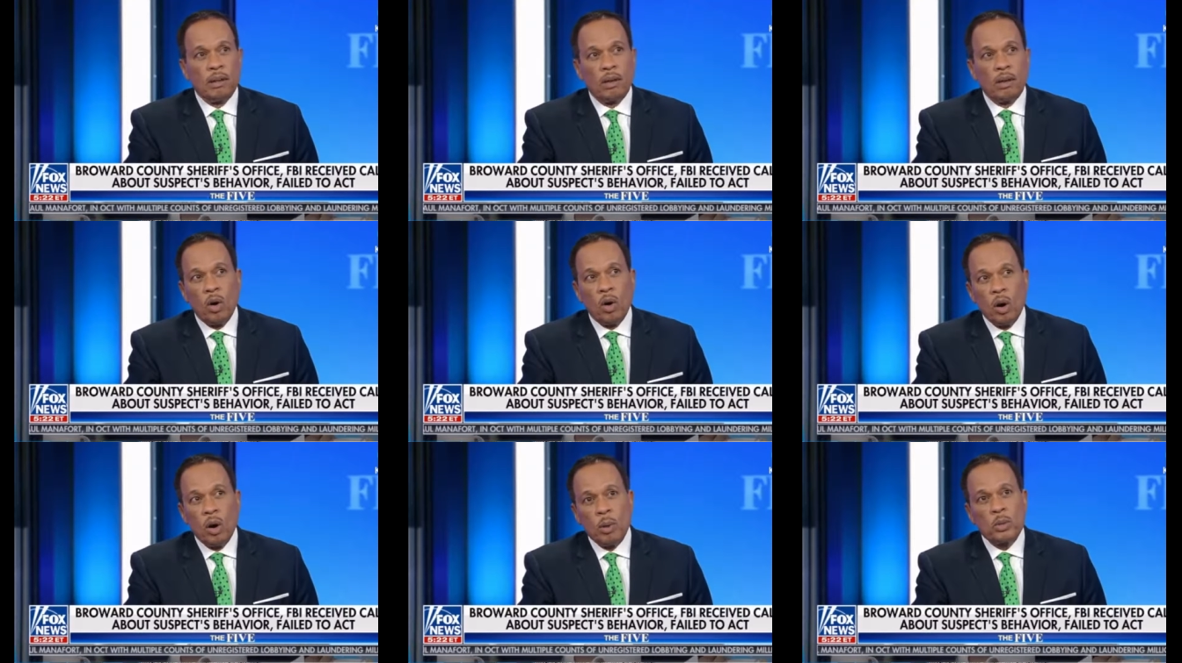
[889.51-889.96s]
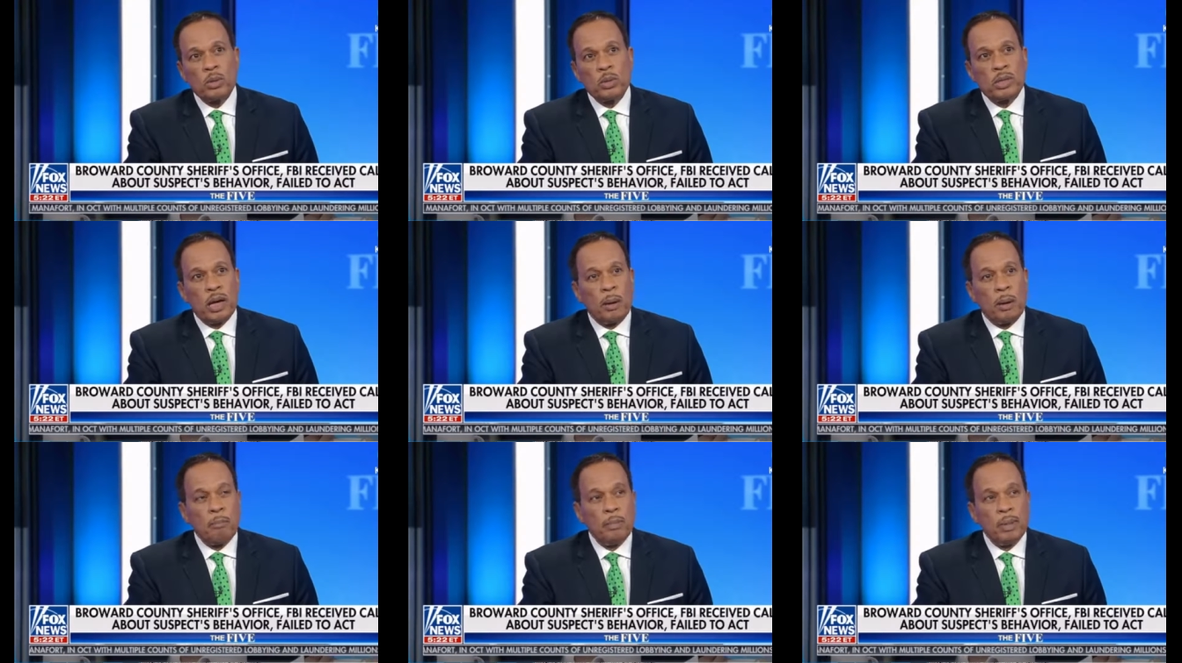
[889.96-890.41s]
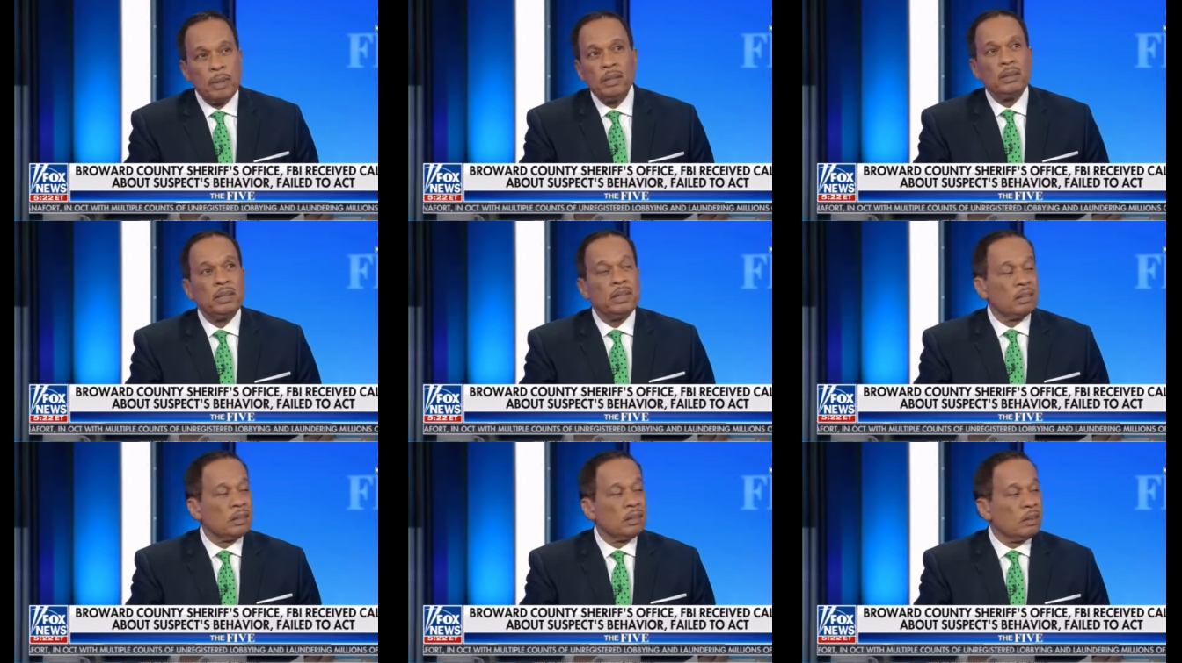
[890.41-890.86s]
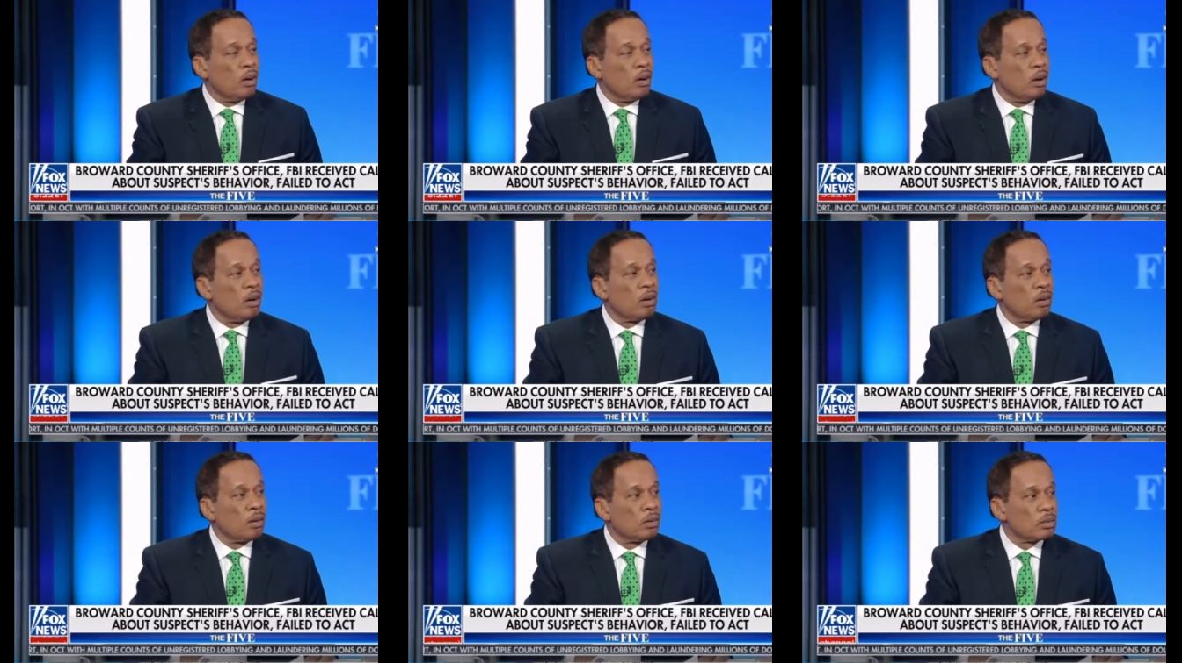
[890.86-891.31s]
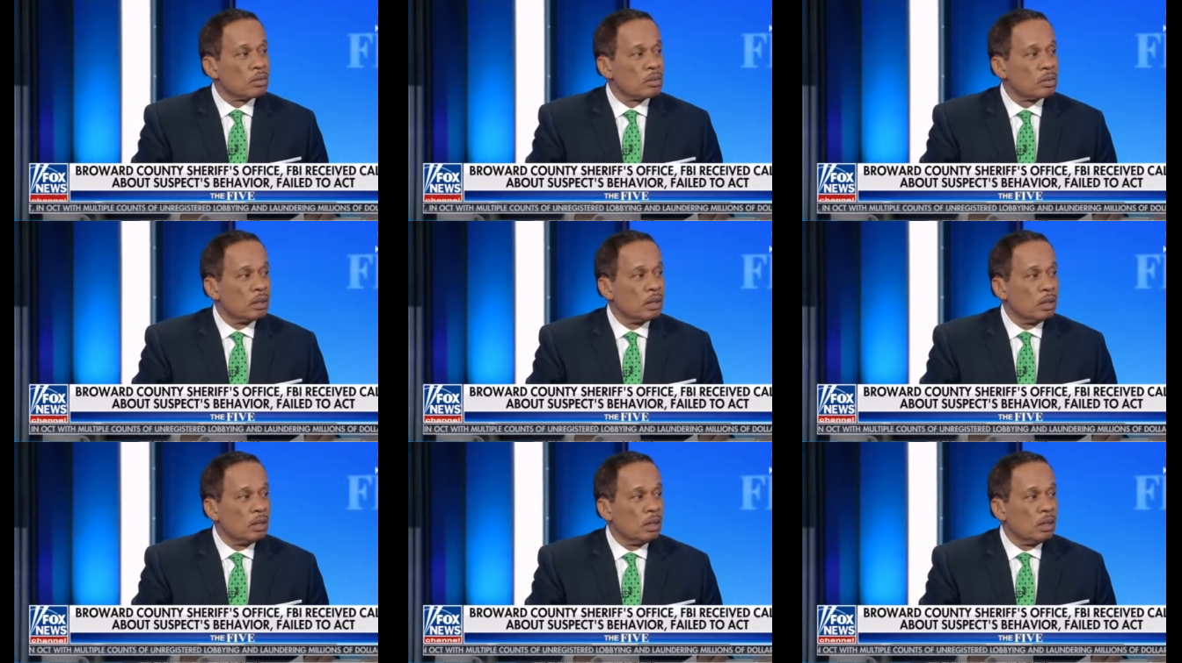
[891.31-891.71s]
almost 1 million calls.